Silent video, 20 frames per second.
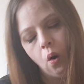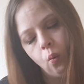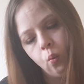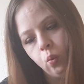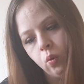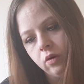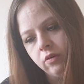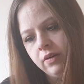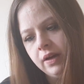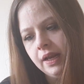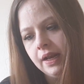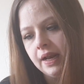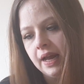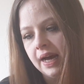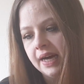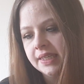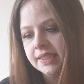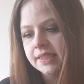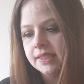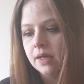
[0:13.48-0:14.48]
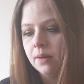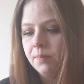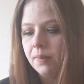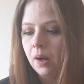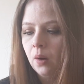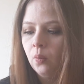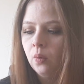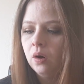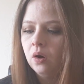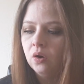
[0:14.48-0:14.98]
worry less
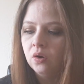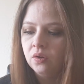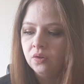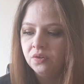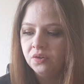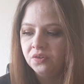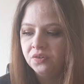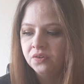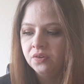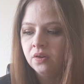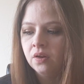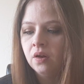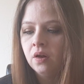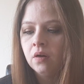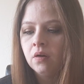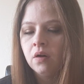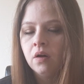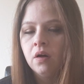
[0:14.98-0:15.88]
about what others